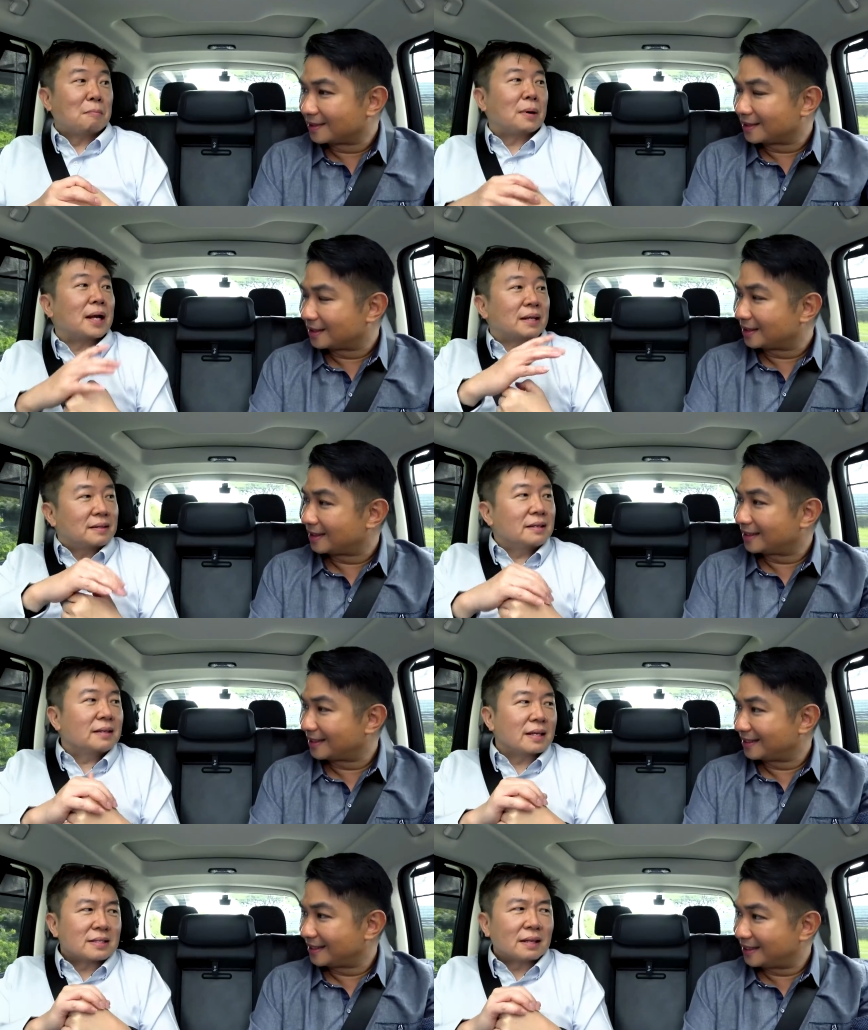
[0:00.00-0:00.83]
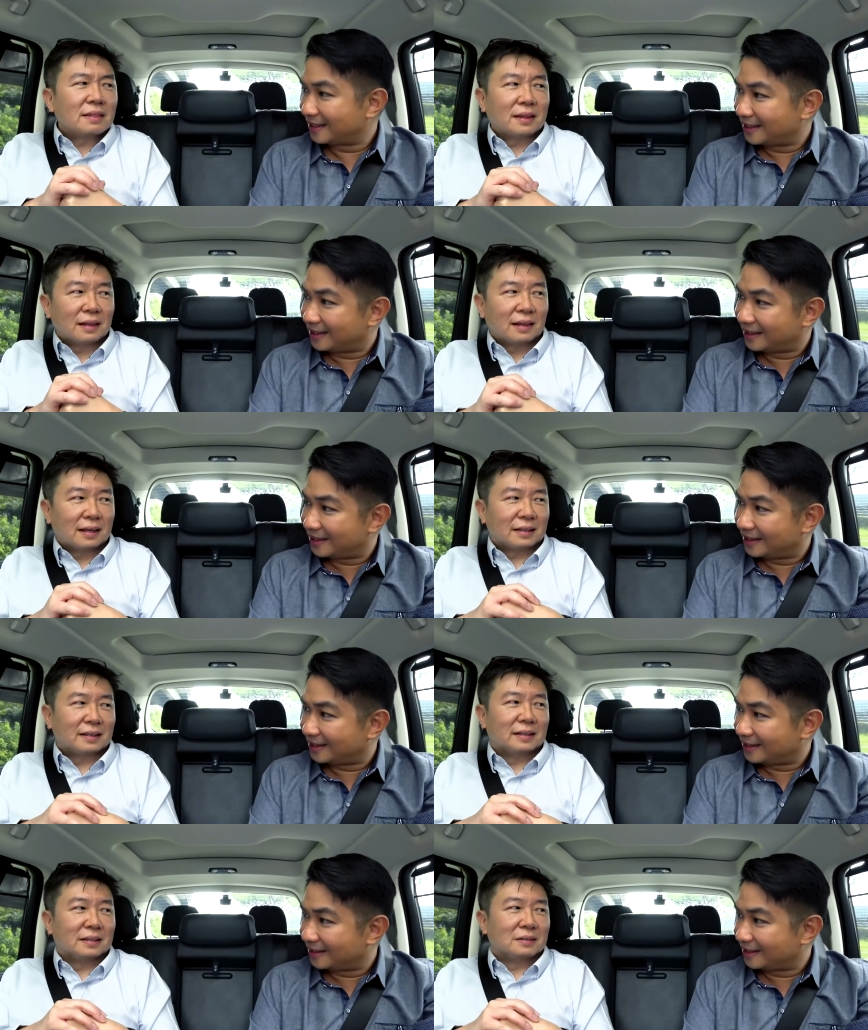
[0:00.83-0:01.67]
Speaker 1: But I think there's a third leg
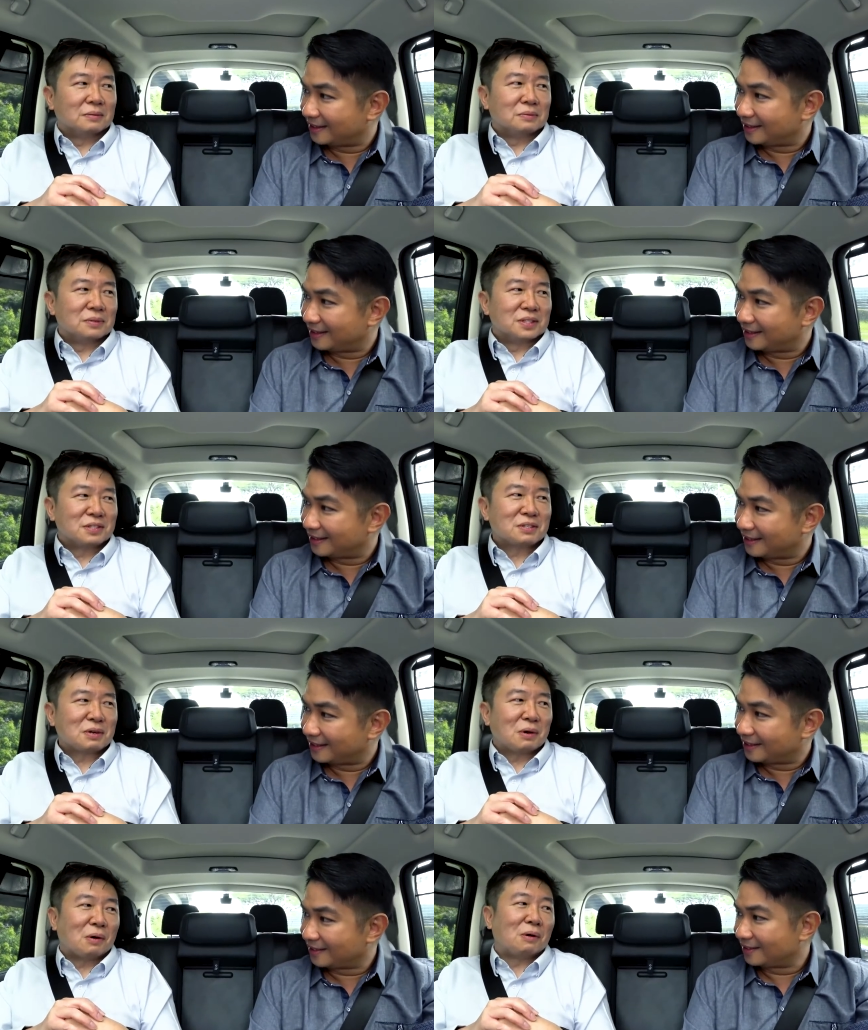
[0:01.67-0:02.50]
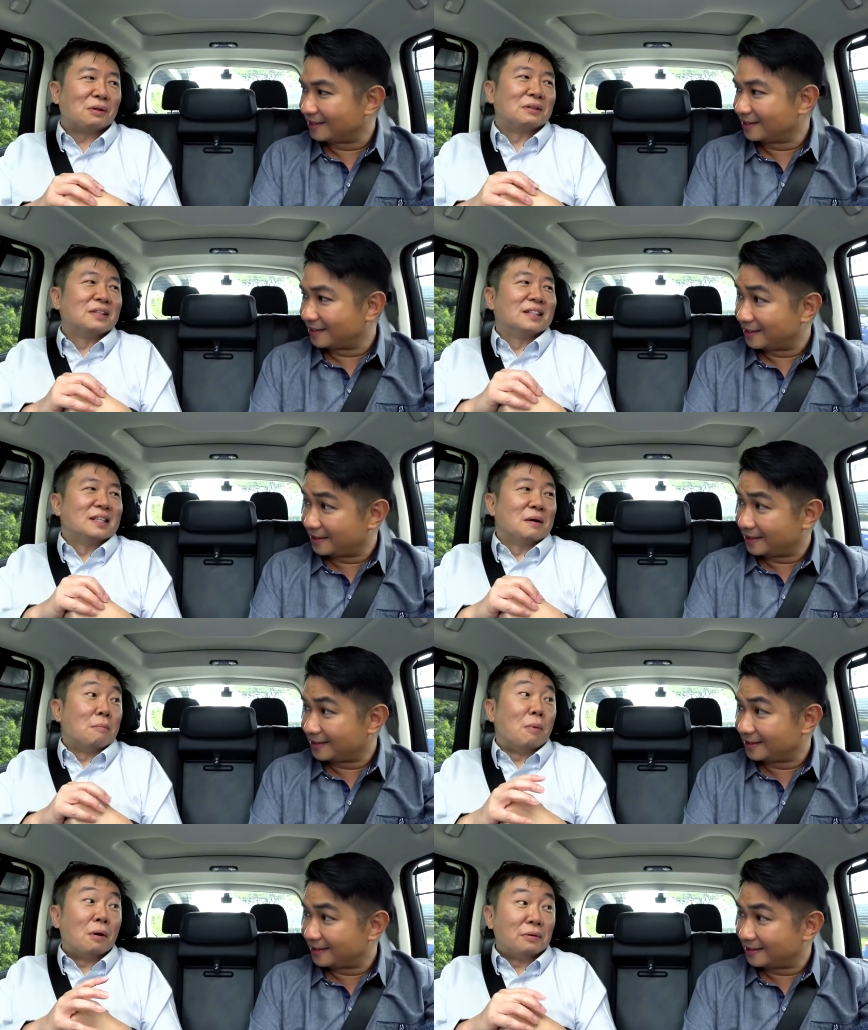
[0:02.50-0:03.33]
here, which is called
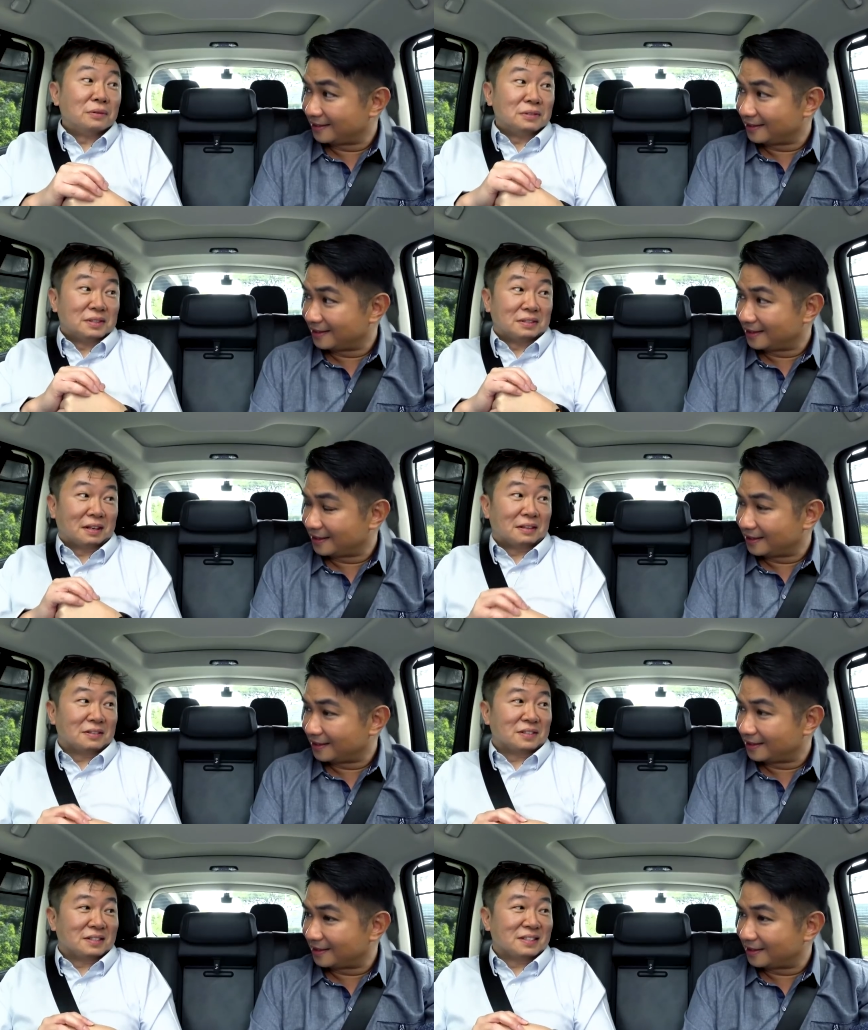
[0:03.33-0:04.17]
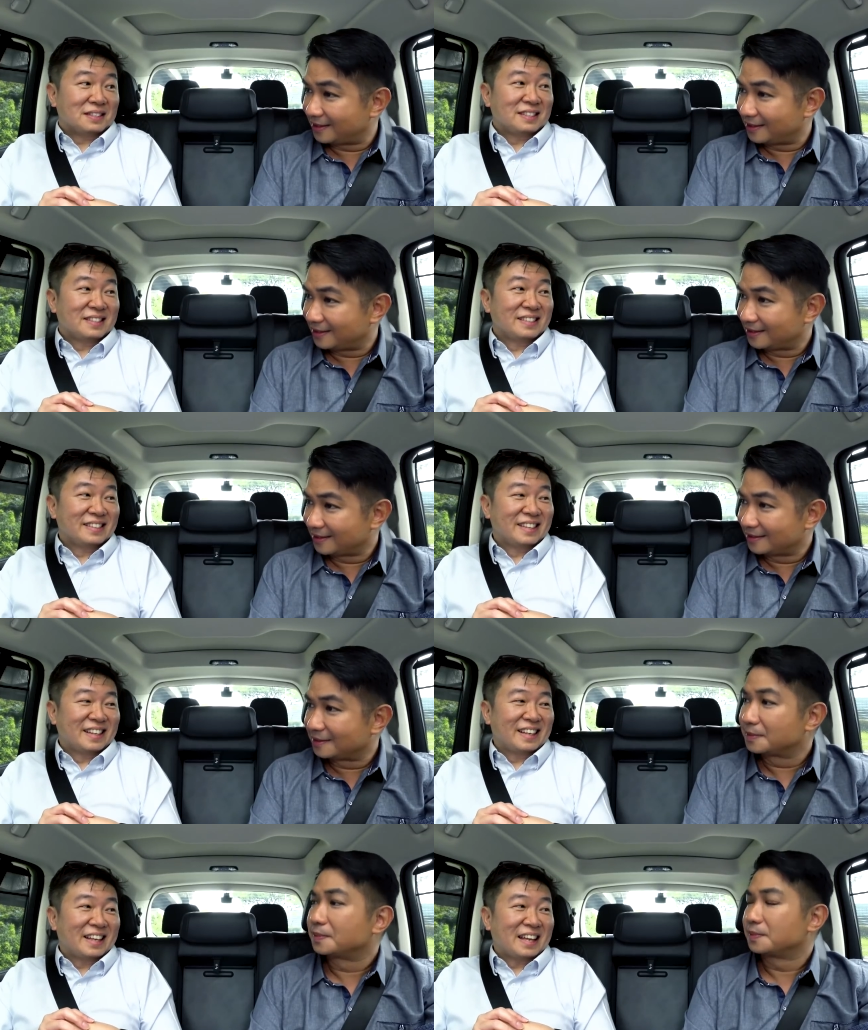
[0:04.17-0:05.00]
moral intelligence.
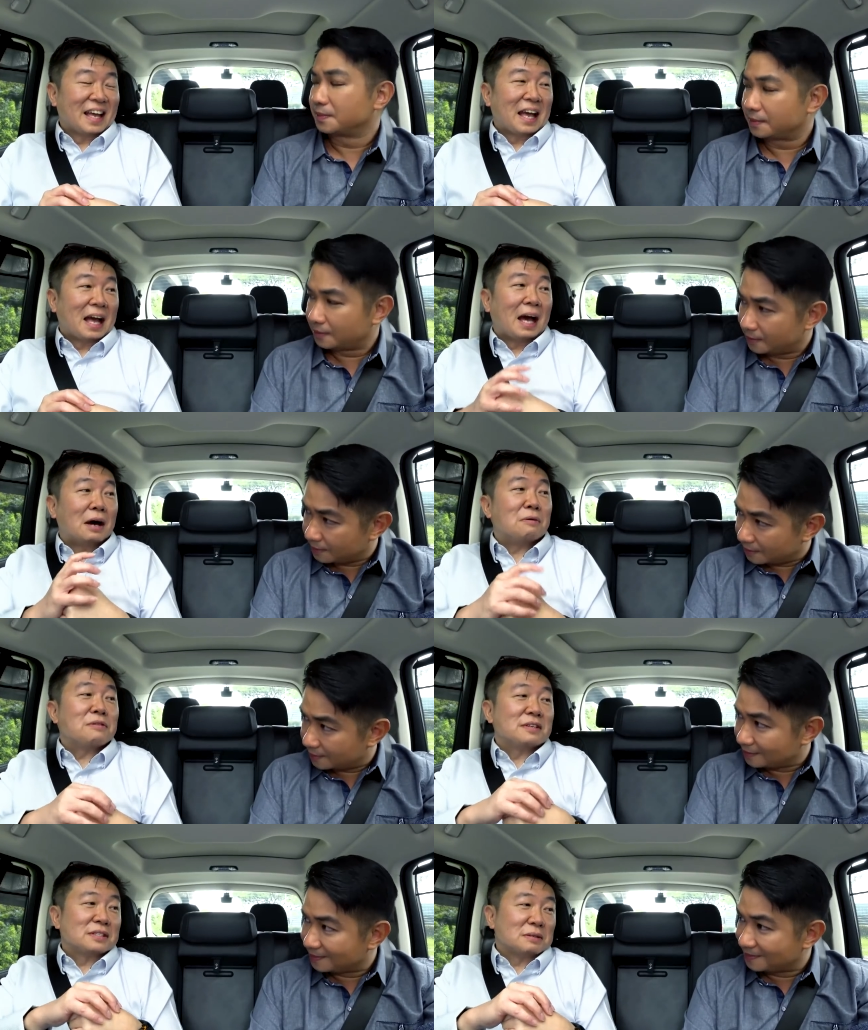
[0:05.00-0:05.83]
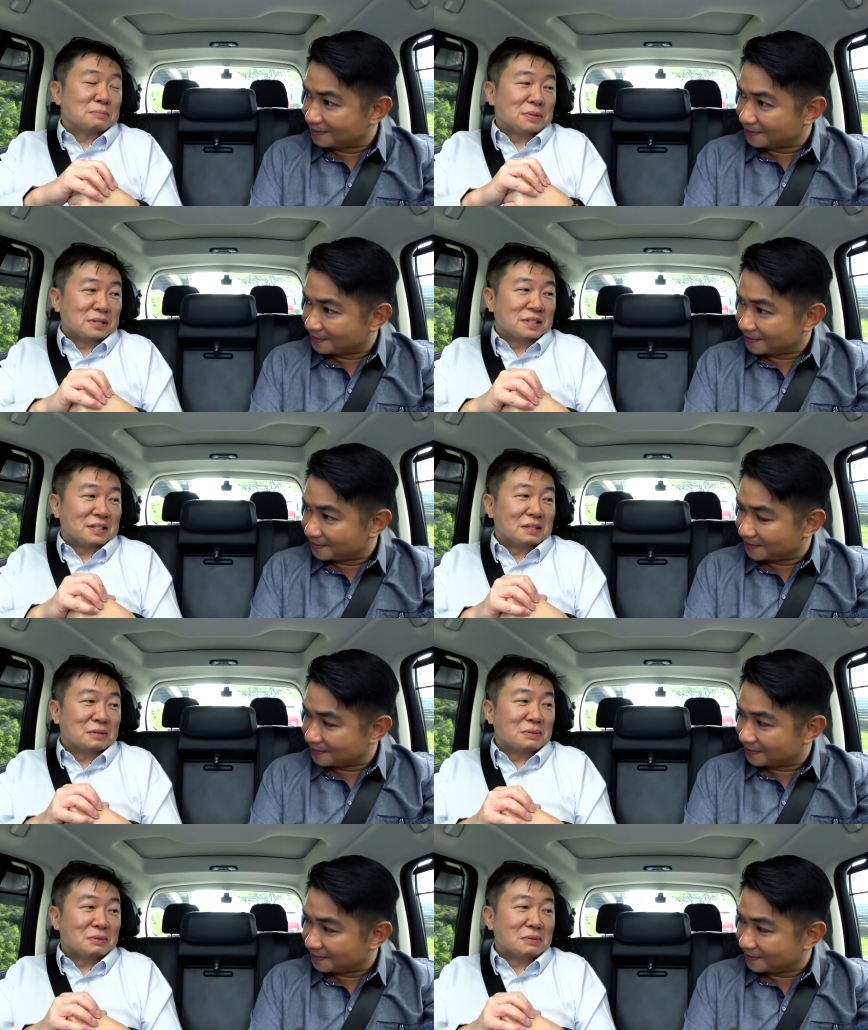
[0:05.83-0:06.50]
How does a person